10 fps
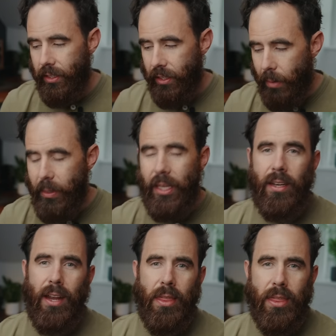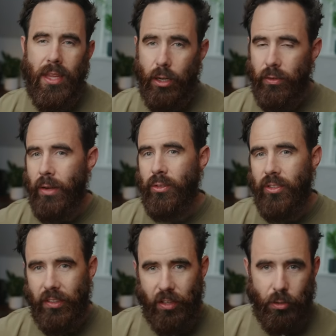come in, I think, around
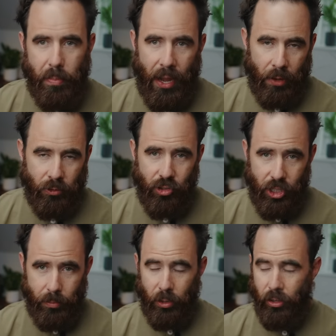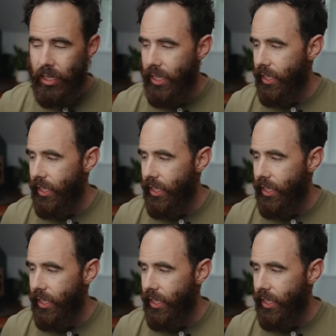600 pounds cheaper